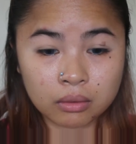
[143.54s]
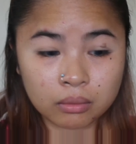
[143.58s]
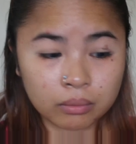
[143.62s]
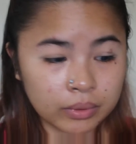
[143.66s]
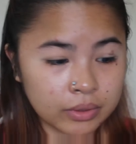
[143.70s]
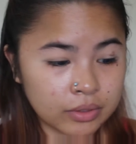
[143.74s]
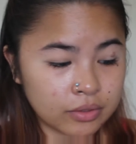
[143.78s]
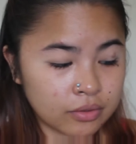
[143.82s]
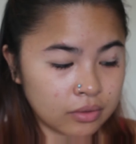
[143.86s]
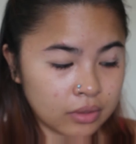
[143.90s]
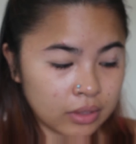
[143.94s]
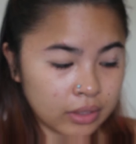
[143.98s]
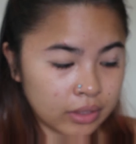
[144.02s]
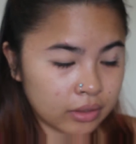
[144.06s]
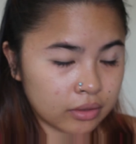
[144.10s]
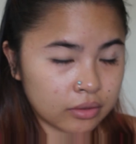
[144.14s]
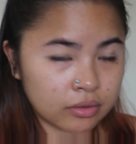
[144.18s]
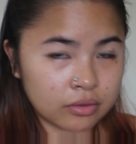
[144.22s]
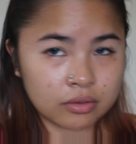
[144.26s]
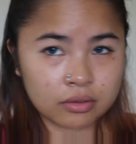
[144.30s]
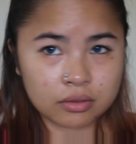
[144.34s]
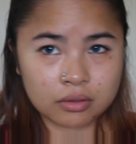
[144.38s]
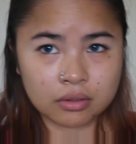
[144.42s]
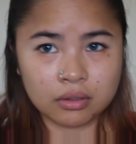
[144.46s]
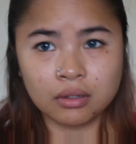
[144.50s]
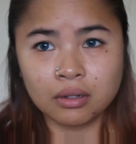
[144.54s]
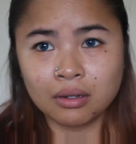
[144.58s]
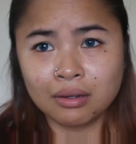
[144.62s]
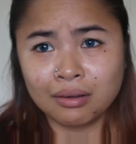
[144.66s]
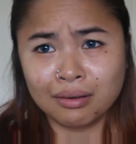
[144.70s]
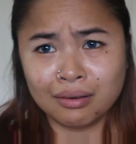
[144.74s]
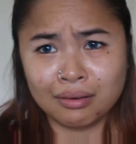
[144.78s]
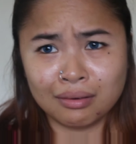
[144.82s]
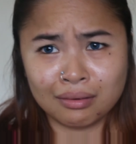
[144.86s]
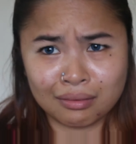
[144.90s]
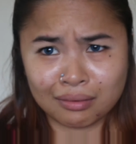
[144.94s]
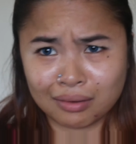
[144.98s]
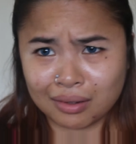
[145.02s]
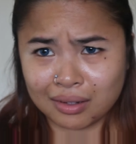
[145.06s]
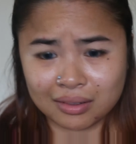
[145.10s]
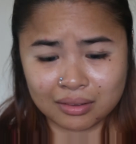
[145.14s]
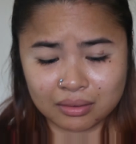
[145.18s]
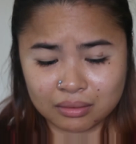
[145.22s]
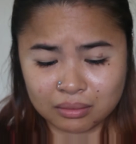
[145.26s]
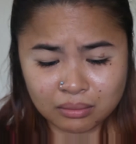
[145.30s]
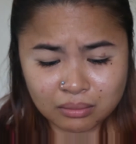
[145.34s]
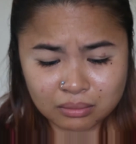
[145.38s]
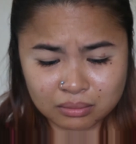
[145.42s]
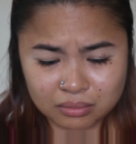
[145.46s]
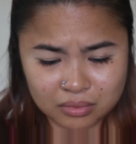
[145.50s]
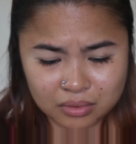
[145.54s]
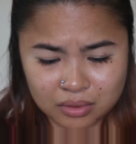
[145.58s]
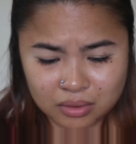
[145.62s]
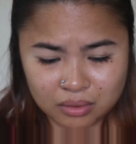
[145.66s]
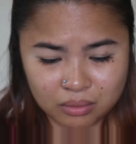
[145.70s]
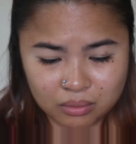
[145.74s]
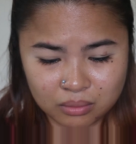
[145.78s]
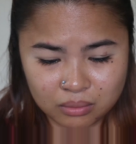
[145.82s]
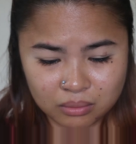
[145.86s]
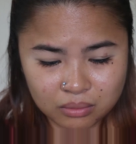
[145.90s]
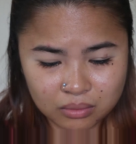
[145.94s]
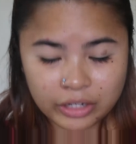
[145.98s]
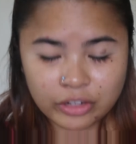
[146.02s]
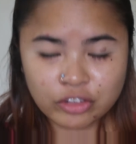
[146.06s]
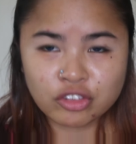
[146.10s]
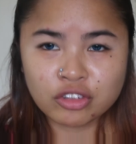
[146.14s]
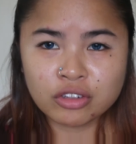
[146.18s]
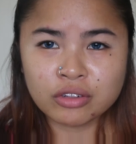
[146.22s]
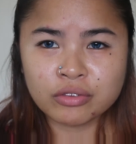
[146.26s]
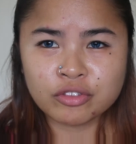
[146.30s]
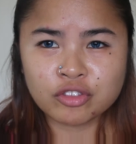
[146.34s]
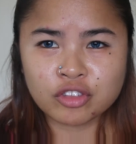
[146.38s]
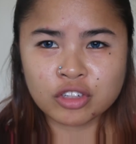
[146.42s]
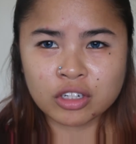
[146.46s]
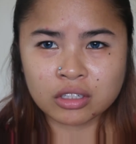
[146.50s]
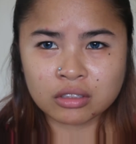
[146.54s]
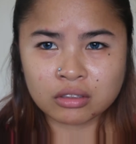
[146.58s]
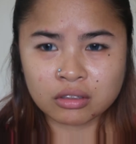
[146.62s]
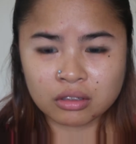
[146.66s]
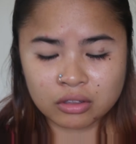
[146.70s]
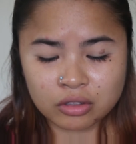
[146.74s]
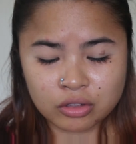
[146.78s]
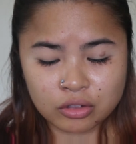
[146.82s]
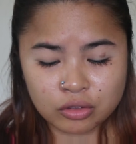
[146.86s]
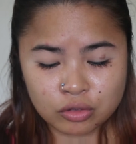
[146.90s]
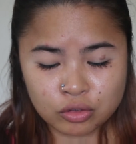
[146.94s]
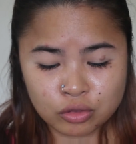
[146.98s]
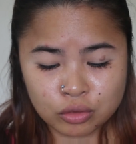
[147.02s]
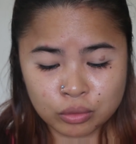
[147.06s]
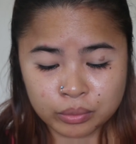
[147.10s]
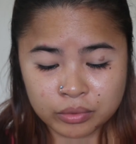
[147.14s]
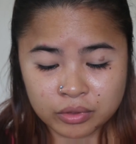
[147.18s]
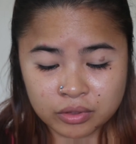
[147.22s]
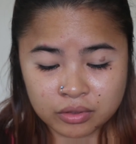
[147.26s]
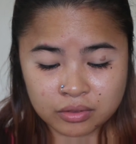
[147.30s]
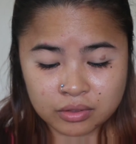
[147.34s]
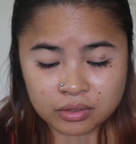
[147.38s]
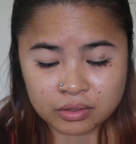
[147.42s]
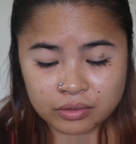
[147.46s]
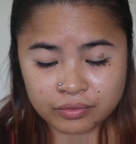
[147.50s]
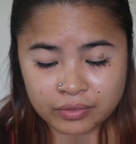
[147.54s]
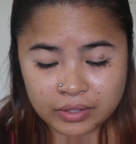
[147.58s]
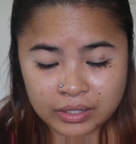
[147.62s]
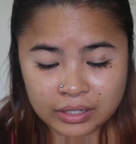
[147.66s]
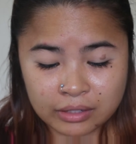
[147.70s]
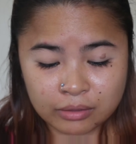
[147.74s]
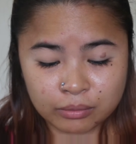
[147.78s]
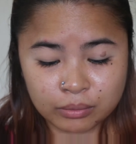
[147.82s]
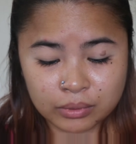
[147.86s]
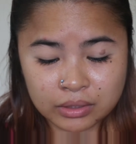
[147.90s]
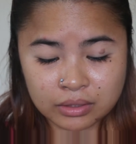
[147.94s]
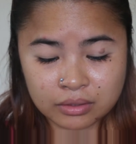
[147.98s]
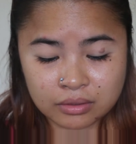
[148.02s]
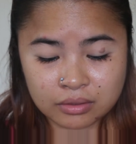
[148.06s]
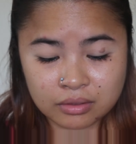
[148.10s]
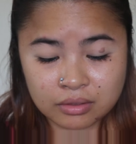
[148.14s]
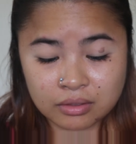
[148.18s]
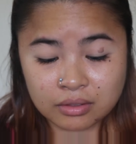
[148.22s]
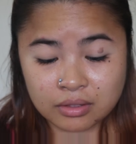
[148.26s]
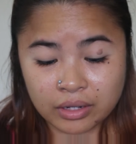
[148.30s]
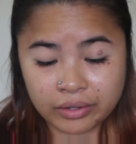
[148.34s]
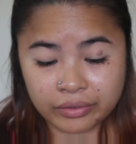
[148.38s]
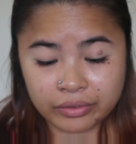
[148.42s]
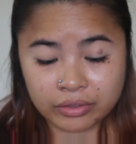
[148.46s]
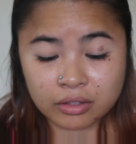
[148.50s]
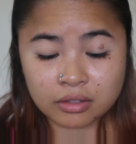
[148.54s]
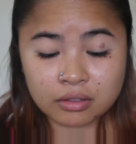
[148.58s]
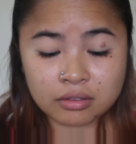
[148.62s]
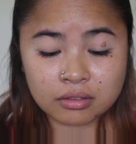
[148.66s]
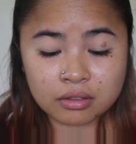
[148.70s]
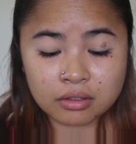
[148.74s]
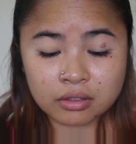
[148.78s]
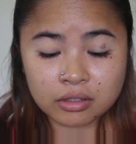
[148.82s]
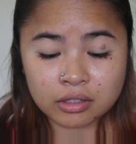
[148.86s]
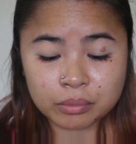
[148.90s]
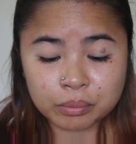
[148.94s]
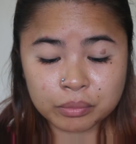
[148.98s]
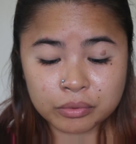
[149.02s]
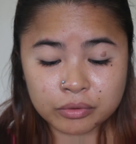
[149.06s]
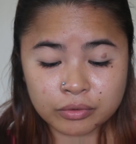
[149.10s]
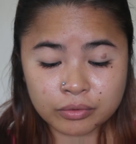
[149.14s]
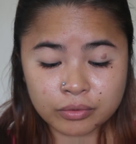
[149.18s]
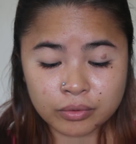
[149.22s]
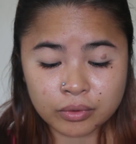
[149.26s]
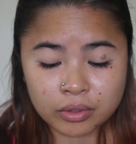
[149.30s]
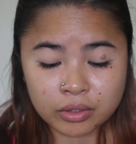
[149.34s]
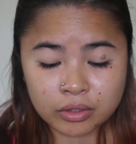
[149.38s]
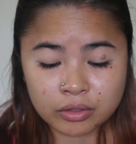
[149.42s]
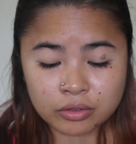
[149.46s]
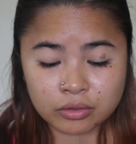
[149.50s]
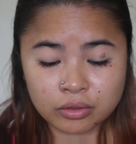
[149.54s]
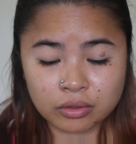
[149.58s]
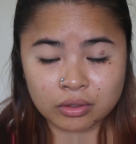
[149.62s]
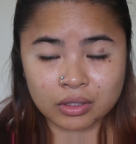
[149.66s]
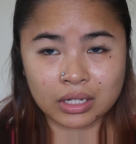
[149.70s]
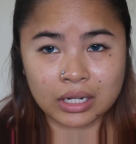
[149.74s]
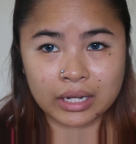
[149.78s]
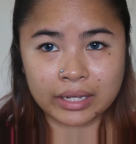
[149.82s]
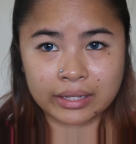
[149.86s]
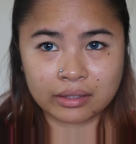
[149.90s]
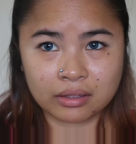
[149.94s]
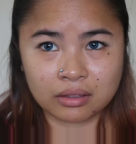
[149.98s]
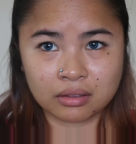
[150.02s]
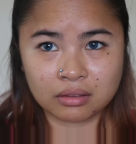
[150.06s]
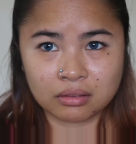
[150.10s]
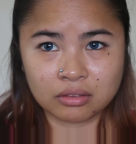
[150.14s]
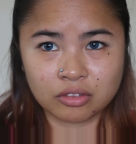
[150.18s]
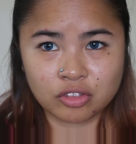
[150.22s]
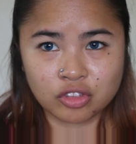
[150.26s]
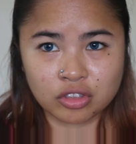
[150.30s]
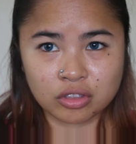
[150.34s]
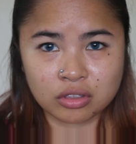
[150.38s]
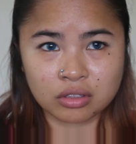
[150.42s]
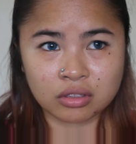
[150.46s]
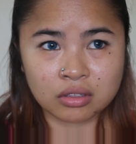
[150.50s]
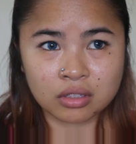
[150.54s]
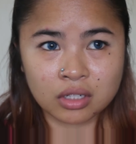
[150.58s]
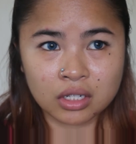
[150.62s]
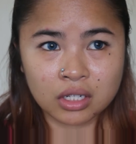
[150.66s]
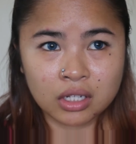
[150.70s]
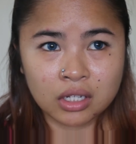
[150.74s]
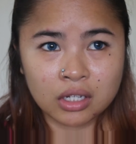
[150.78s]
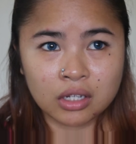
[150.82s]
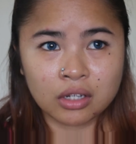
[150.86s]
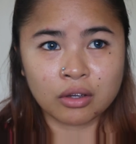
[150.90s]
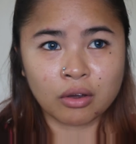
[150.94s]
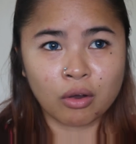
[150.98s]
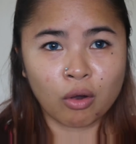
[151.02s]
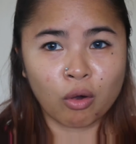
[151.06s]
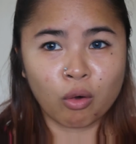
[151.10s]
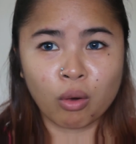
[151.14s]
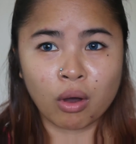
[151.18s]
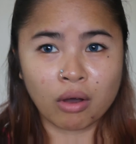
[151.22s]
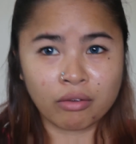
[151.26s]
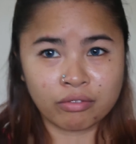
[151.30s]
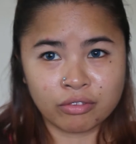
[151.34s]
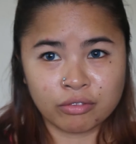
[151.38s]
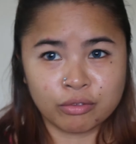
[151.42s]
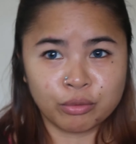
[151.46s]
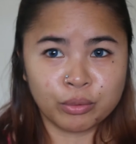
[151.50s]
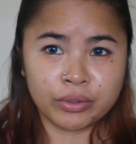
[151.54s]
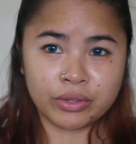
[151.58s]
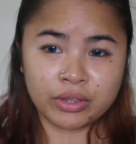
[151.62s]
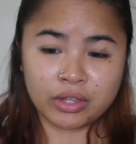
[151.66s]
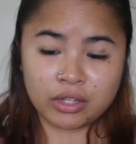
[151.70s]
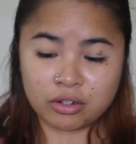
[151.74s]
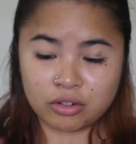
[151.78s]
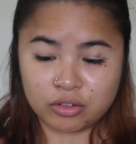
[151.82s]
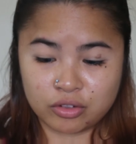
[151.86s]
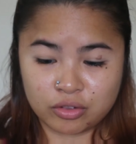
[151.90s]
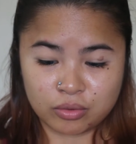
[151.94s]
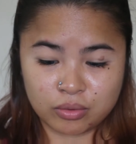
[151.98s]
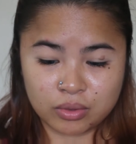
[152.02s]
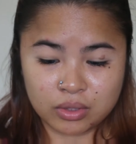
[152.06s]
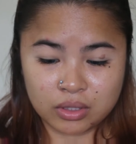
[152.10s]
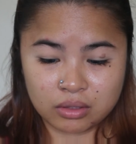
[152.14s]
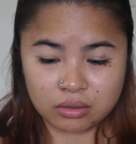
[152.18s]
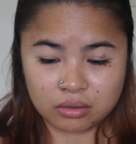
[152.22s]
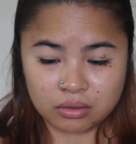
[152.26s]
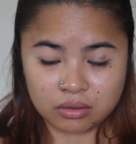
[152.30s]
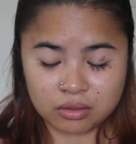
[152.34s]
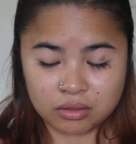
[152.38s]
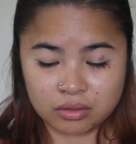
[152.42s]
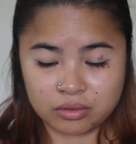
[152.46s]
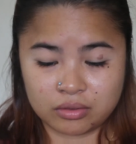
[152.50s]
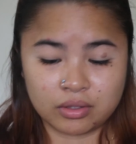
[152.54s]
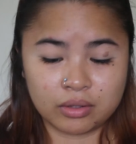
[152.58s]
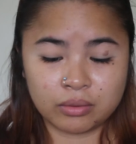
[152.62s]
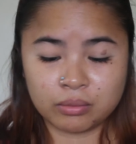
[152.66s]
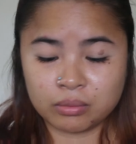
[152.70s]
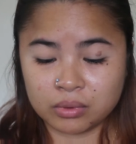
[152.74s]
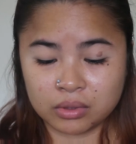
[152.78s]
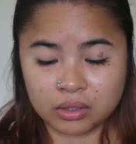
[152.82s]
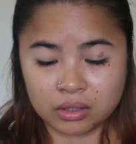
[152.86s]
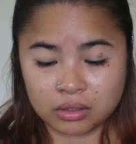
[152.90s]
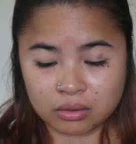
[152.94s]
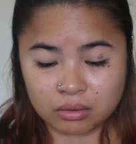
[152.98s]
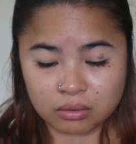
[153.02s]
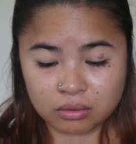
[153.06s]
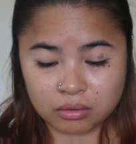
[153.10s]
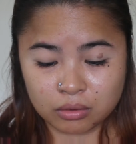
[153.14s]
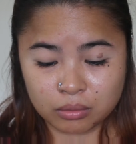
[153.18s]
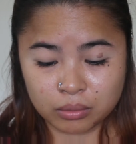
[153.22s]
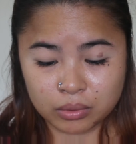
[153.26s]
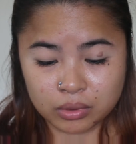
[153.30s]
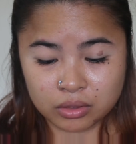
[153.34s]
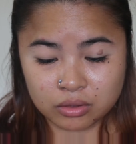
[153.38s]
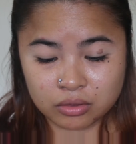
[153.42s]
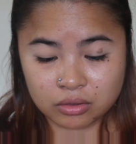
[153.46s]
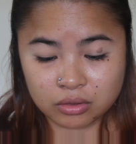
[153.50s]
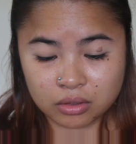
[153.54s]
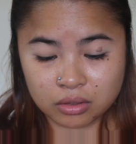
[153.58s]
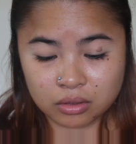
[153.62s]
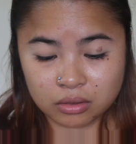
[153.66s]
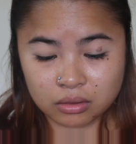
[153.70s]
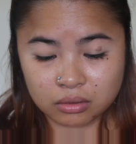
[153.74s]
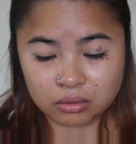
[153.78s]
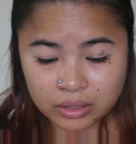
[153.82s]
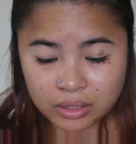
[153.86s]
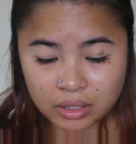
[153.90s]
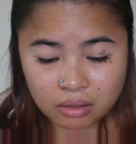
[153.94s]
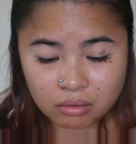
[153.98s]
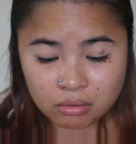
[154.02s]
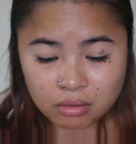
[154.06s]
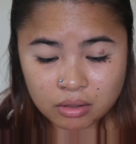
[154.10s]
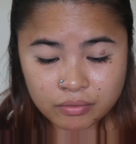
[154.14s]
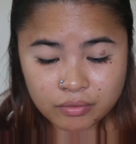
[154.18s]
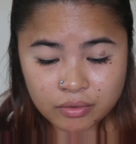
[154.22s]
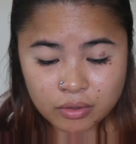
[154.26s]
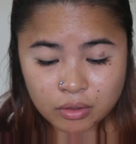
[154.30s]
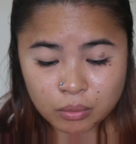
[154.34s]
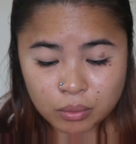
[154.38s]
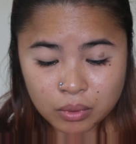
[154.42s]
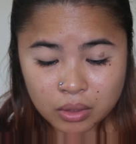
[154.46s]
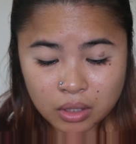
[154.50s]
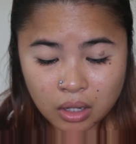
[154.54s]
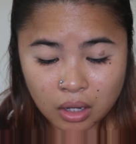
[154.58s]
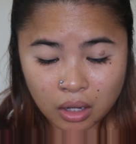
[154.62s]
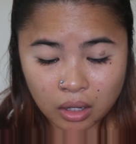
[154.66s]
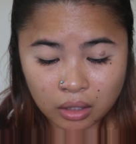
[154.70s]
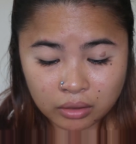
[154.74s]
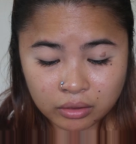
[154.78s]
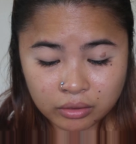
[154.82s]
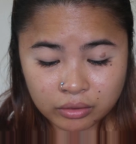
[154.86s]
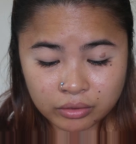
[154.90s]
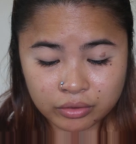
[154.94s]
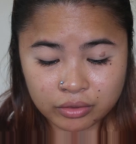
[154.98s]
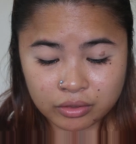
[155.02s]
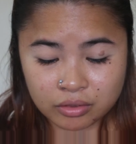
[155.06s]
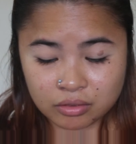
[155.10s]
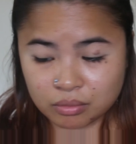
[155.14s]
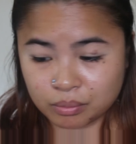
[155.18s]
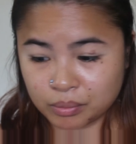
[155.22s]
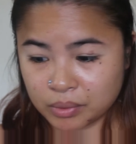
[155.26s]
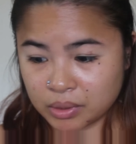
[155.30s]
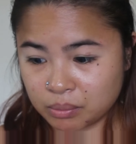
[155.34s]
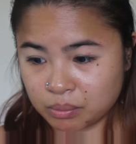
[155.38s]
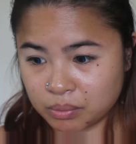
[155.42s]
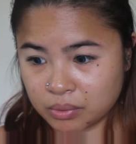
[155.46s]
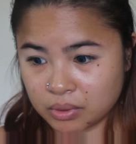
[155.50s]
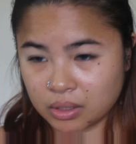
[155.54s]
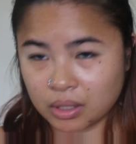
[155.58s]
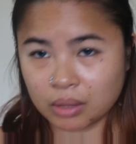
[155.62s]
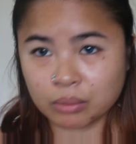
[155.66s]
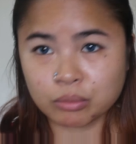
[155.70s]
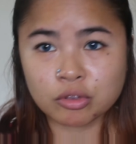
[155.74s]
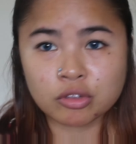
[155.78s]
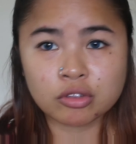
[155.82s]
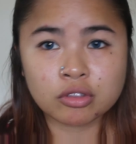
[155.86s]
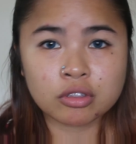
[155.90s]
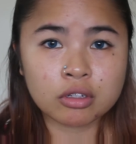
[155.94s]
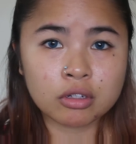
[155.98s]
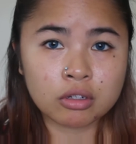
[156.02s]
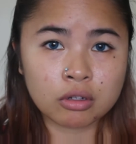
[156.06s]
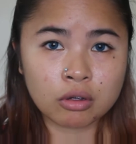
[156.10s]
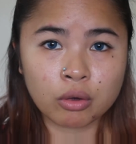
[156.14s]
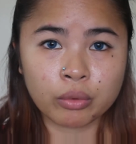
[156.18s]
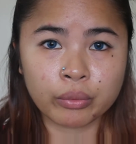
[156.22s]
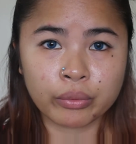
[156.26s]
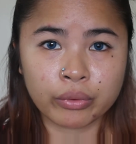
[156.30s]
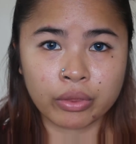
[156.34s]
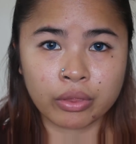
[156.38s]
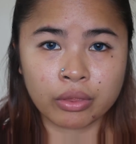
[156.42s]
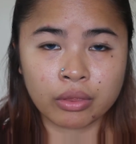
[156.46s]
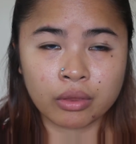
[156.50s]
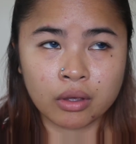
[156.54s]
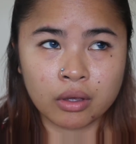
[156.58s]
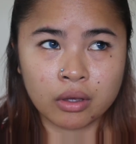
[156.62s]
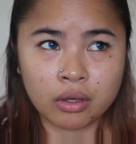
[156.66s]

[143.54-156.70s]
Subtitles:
What's next? I don't know. I should have checked on YouTube to see if anyone's done this look before so that I can just go off of what they're doing, because I really don't know where to start. Like, I don't even know what color this might be. I'm just gonna go with